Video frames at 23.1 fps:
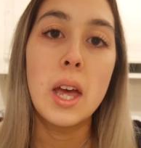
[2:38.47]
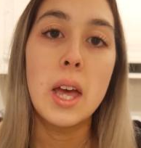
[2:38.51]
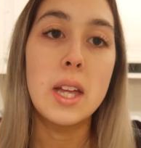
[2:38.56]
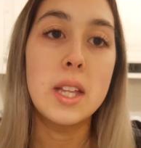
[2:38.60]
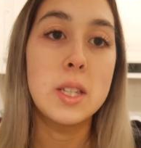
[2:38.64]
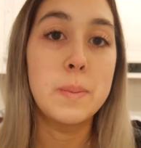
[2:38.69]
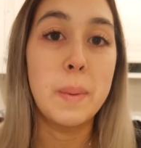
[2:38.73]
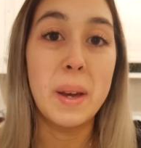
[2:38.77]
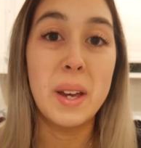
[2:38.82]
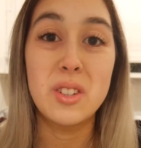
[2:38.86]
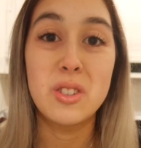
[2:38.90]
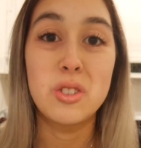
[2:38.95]

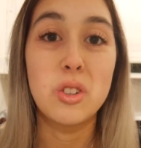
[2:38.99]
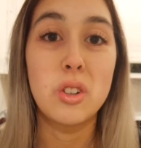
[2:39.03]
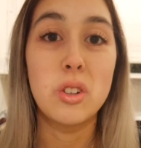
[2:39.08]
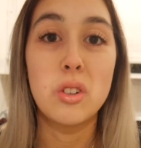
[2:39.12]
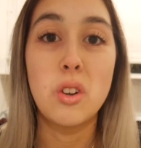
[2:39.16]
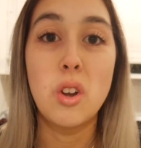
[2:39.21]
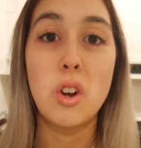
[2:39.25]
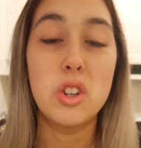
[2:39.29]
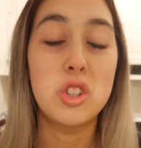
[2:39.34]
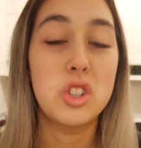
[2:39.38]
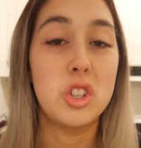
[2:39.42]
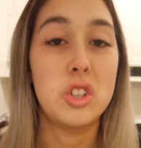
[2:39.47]
It's based on
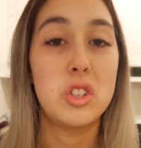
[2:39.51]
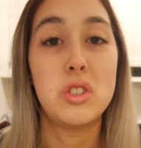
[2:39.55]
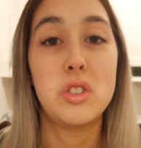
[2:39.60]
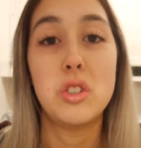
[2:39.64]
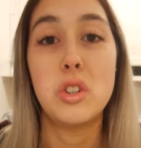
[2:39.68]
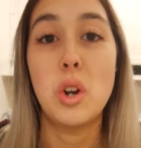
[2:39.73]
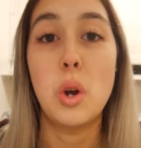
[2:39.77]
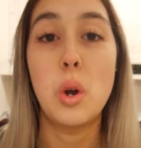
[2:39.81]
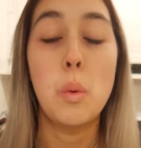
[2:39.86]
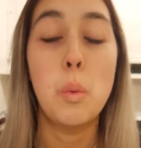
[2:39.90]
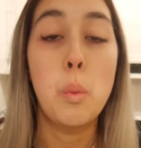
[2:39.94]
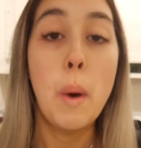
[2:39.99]
not just, you
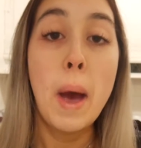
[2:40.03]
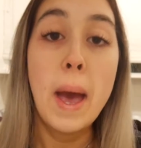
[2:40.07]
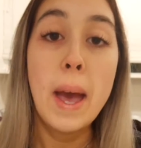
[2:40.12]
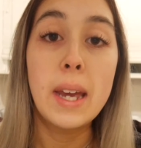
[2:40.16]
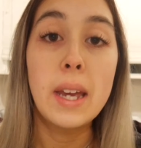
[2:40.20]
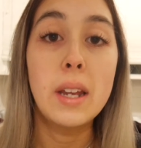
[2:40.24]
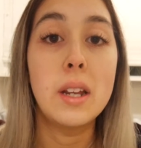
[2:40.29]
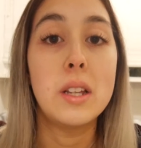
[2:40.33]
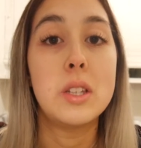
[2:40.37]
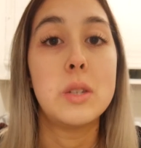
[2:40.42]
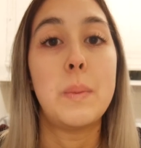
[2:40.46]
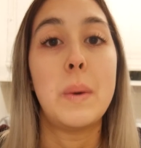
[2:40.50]
know,
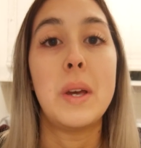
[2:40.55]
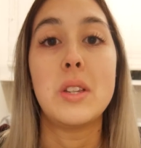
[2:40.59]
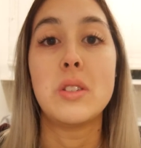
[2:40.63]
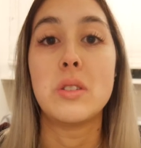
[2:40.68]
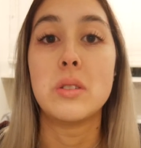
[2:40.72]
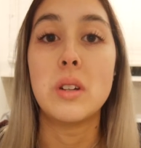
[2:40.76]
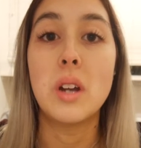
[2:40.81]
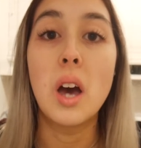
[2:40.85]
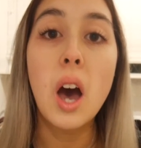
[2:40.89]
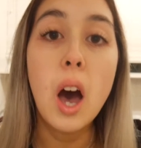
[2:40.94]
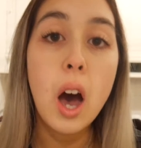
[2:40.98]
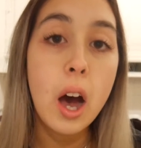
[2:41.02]
weight, it's based
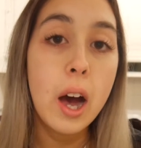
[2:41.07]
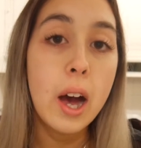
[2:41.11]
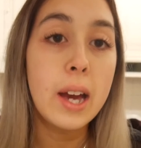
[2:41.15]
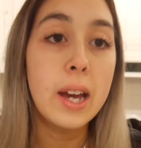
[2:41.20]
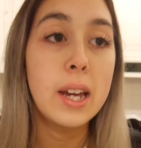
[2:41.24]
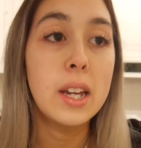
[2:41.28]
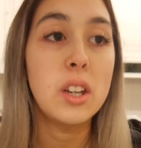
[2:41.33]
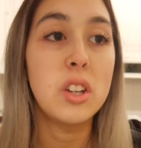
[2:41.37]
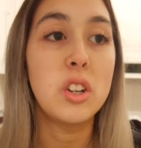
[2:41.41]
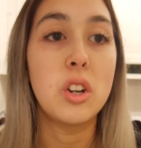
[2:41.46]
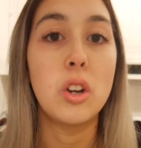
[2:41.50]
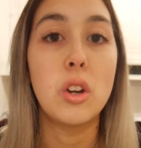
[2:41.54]
on
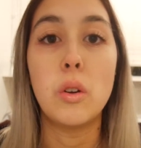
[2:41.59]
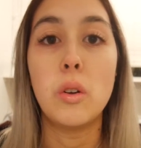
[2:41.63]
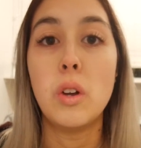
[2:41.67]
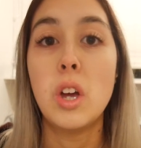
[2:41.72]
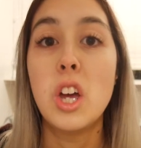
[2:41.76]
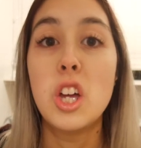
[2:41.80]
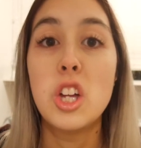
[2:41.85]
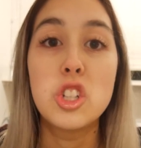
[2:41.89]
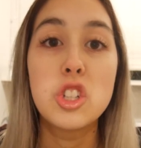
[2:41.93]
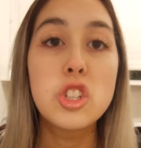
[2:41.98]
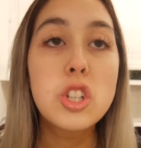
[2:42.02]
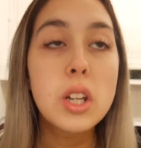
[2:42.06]
height, you know,
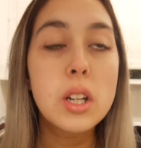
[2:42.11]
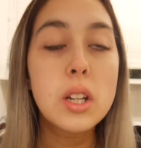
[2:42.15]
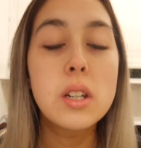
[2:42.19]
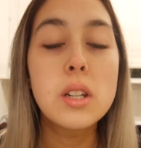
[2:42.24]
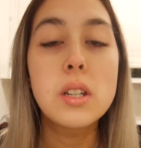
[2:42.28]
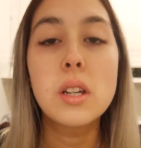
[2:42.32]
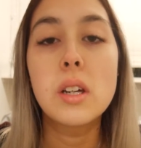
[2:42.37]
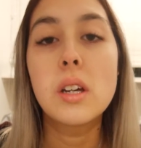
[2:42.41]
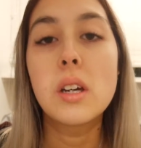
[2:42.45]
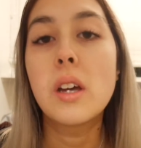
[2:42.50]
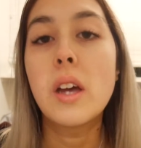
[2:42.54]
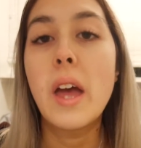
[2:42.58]

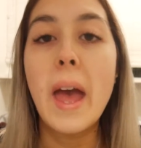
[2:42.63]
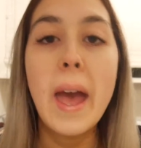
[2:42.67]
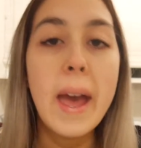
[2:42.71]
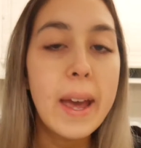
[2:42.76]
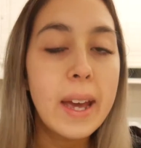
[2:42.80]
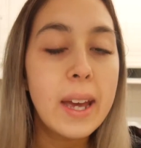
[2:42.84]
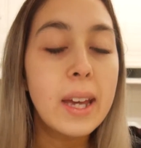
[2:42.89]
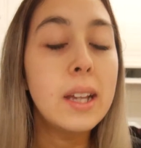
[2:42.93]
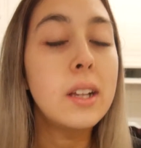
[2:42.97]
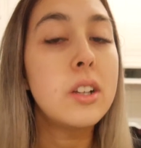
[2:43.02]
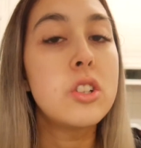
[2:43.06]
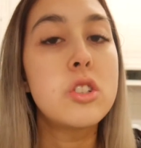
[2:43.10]
gender,
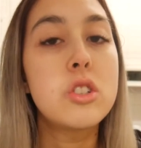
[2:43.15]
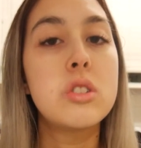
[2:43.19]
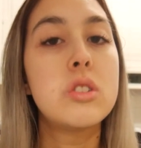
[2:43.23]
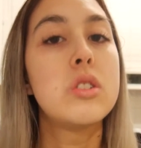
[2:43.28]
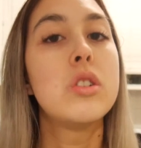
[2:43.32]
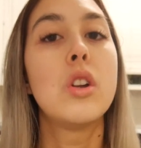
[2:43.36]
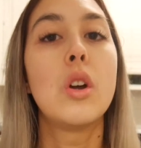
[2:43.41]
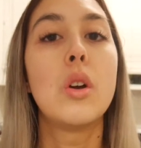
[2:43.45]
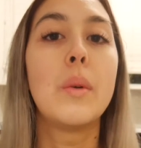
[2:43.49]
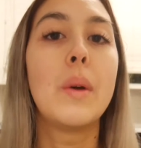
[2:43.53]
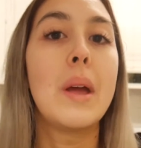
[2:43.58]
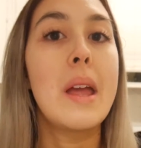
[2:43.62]
age,
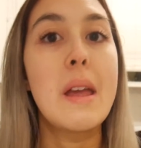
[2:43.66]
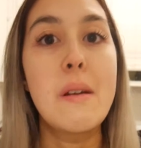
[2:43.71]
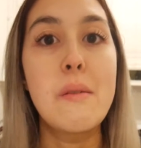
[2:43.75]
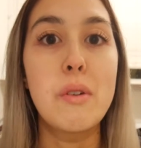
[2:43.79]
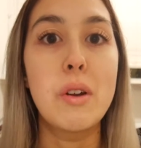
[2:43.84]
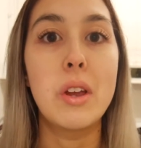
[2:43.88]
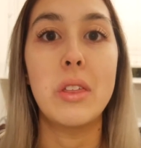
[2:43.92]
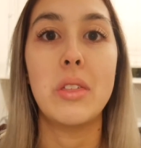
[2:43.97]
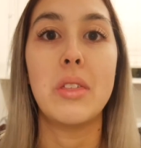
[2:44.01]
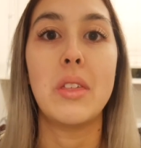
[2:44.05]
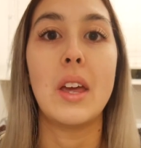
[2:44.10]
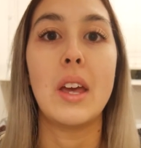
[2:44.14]
you know,
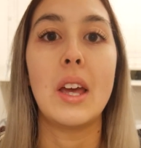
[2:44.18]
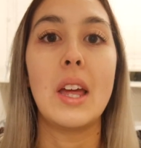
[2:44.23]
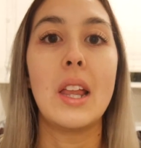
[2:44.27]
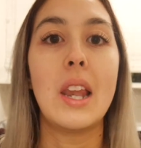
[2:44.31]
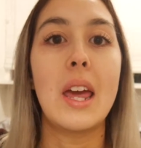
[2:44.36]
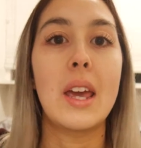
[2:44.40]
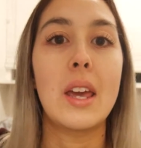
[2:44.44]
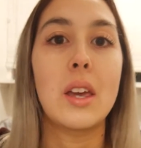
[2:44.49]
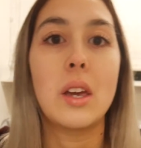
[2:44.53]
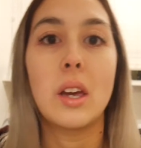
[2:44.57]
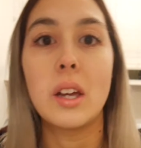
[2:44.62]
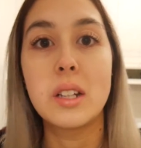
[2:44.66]
everything, and
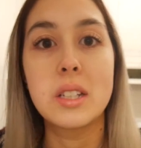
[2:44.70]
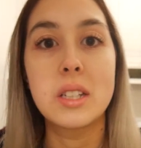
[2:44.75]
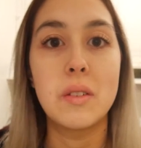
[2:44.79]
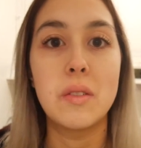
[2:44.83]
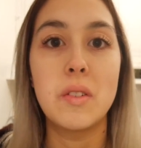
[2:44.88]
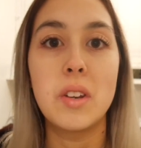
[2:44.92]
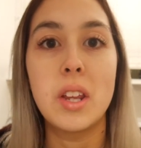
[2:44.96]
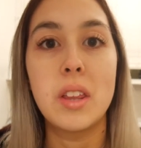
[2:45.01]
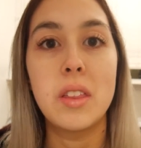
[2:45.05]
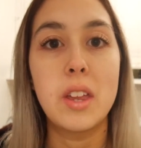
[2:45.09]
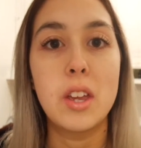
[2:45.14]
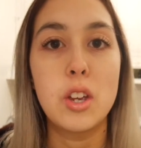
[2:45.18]
like
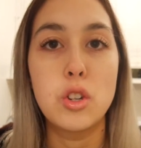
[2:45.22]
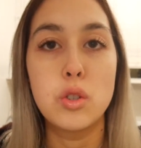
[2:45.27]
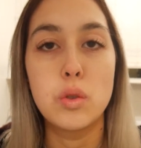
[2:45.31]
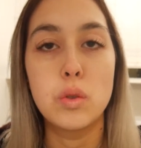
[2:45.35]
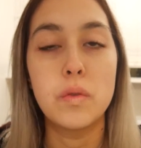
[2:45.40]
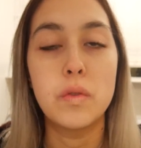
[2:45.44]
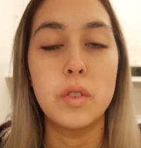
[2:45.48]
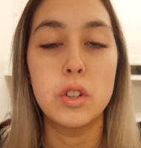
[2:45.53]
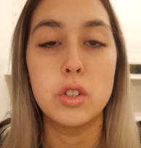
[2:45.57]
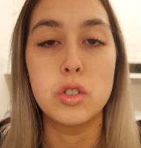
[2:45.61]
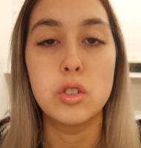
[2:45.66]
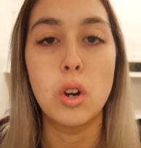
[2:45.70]
activity that you do
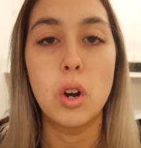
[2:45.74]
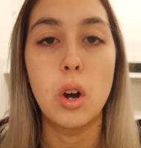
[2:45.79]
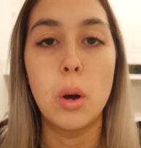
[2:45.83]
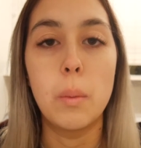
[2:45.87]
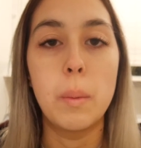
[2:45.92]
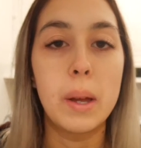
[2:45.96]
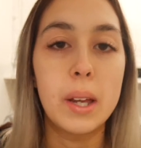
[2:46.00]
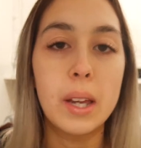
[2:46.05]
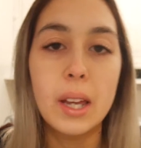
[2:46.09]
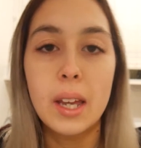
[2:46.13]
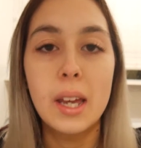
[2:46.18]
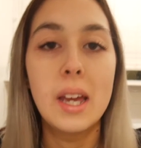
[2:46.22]
for a job,
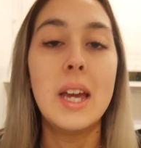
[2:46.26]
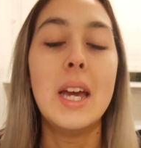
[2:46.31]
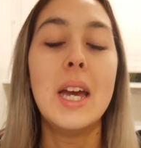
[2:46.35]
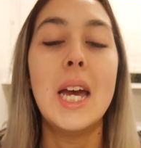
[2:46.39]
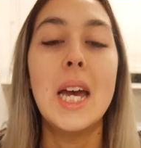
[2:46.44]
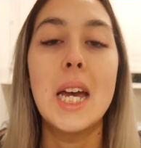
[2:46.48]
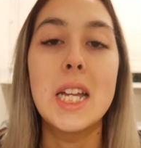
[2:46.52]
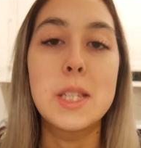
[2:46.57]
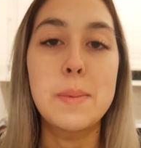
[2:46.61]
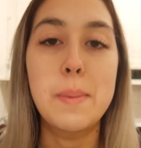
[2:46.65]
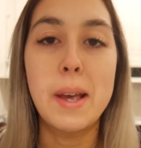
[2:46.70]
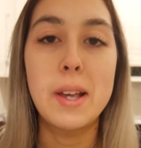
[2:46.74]
like
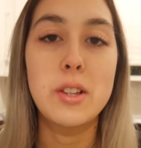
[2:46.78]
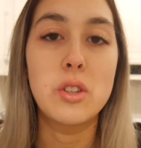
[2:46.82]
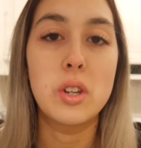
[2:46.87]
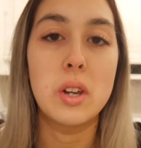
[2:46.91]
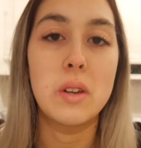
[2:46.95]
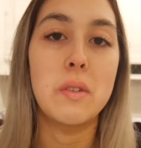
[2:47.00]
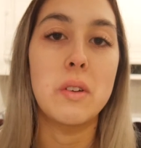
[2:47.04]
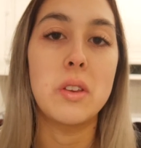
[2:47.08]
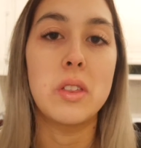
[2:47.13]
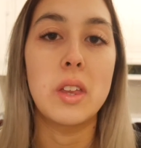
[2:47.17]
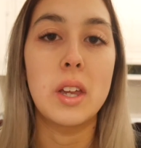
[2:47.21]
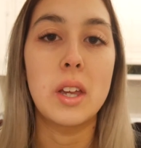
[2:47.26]
it's based on
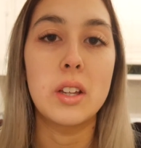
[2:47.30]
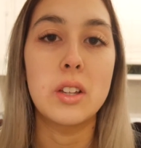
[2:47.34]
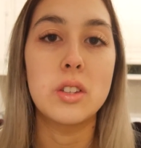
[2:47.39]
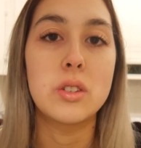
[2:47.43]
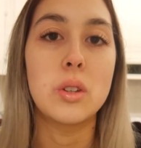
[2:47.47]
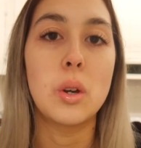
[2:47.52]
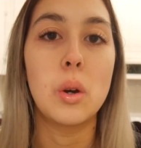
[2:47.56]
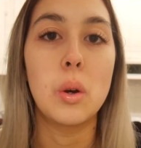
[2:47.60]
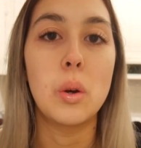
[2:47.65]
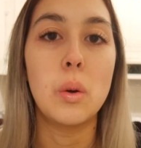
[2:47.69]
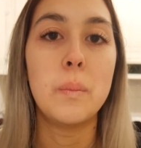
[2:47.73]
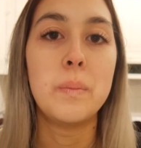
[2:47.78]
everything.
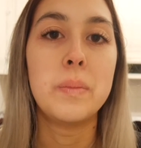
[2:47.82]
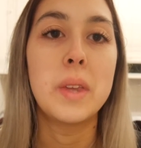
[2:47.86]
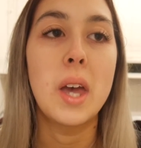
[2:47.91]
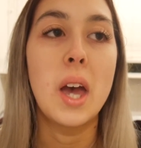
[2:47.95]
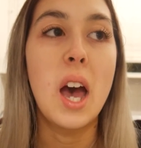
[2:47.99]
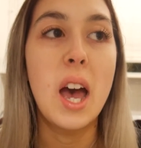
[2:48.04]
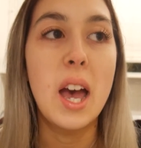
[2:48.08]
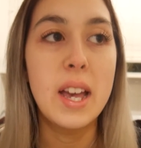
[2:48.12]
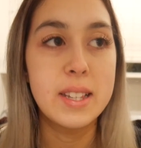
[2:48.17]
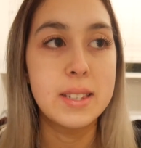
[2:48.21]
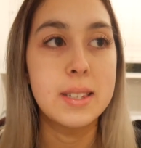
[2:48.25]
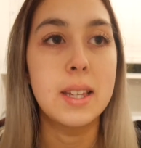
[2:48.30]
So
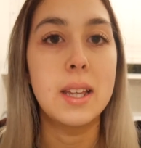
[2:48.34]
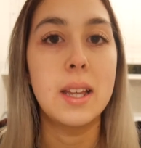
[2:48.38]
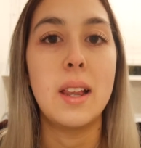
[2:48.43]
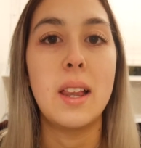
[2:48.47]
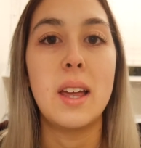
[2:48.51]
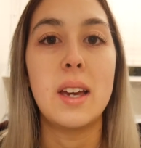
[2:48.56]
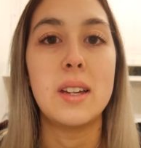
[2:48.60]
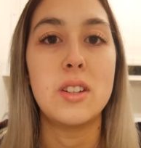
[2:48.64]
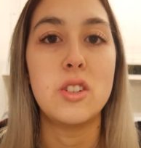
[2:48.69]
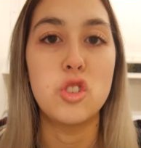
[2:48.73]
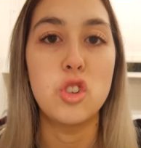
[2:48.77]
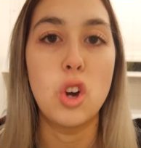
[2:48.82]
I sit
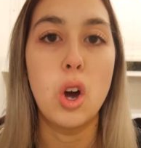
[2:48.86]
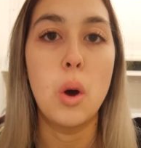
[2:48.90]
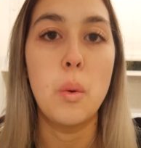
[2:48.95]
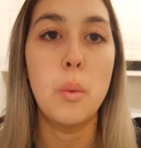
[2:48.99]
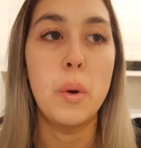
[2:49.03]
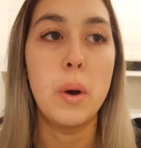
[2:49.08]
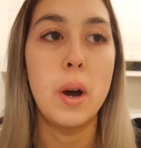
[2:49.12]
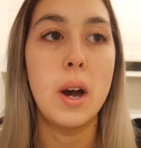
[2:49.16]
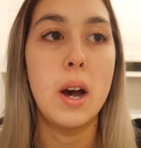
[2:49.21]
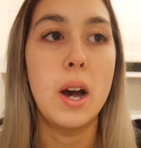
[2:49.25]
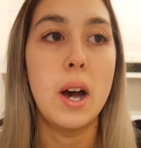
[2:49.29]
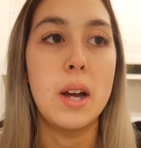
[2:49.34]
at like a job
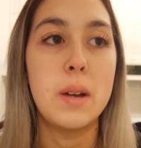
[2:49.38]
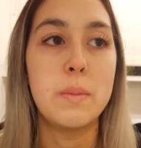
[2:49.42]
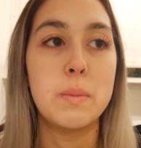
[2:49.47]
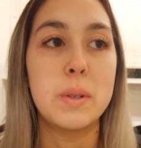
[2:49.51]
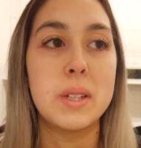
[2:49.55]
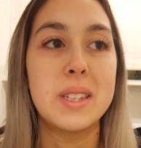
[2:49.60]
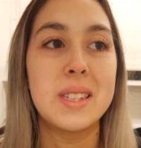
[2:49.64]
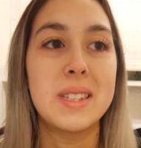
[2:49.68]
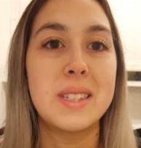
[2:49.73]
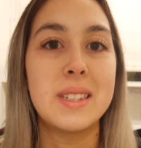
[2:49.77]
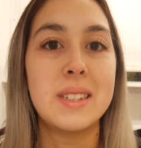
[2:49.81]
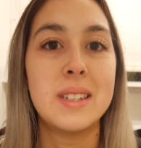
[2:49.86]
where I'm
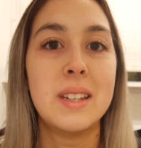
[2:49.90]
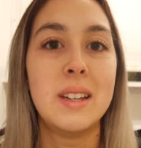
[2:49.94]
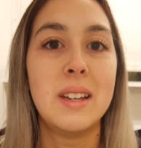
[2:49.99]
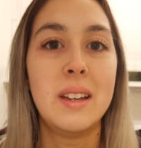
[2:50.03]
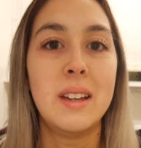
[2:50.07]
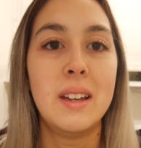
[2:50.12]
just